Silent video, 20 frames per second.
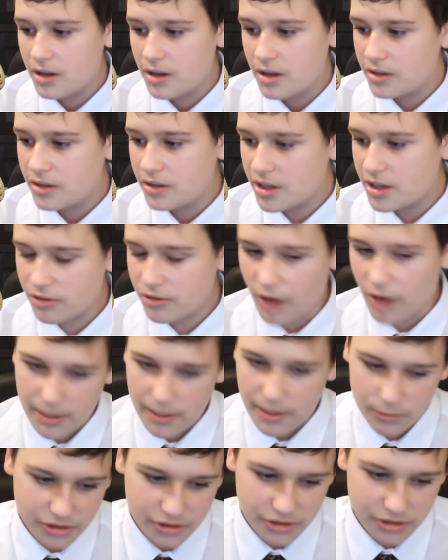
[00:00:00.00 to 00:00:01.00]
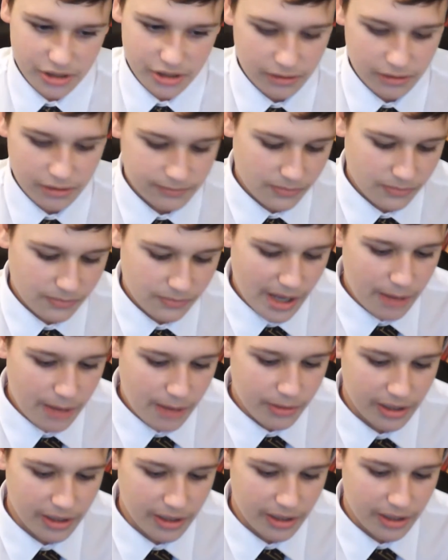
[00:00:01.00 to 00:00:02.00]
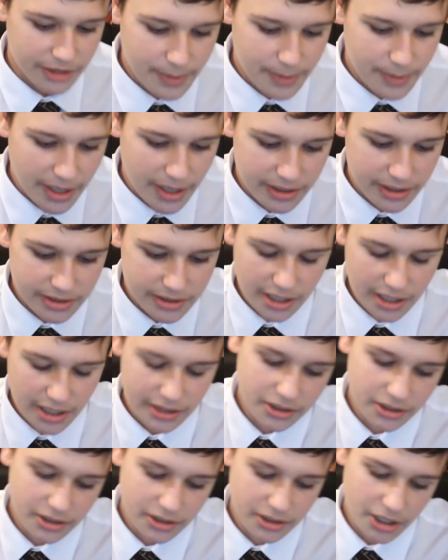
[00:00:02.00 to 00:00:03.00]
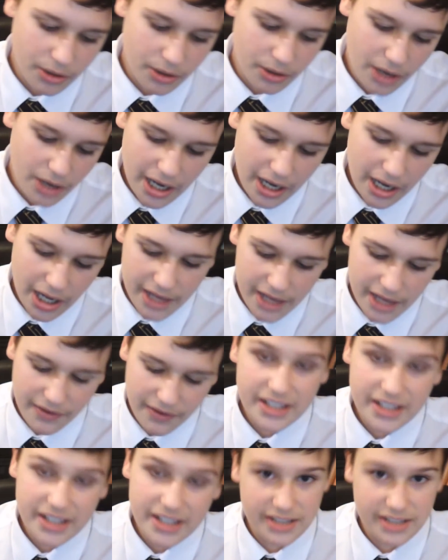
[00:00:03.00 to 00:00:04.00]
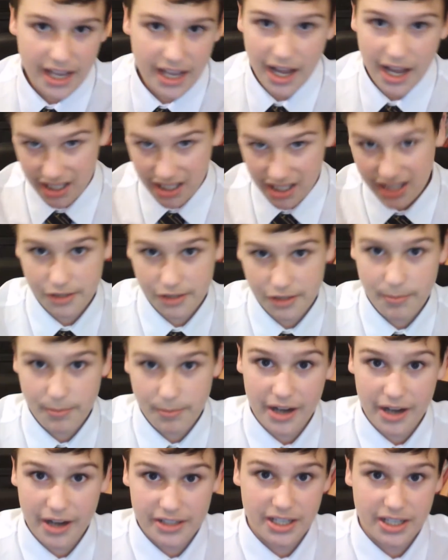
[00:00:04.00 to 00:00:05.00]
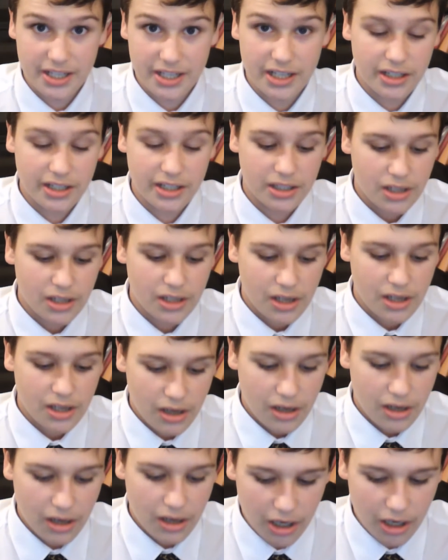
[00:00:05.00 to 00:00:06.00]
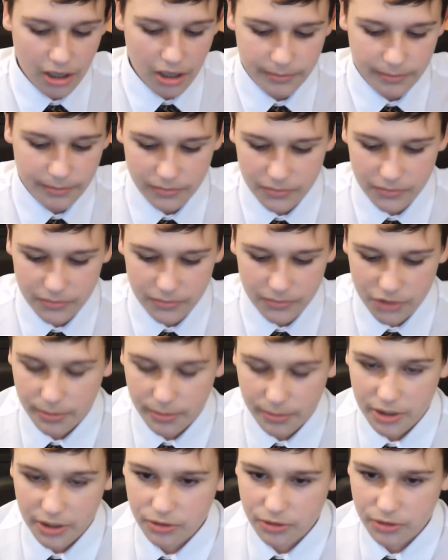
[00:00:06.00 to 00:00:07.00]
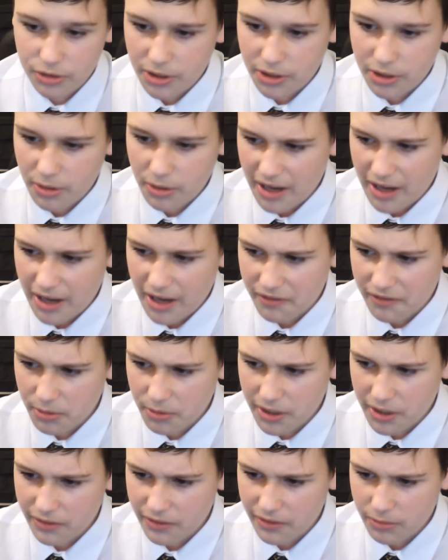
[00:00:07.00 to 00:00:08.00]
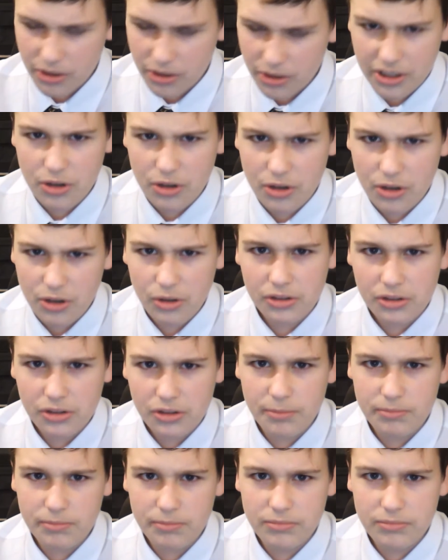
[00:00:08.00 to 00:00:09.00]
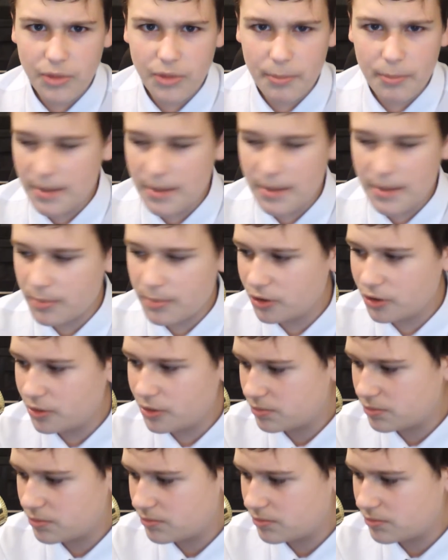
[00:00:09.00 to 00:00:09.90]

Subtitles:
they're animals, so I won't kill any spiders. And, you know, if I say I kill spiders here, WWF or whatever, what are they called? The people who,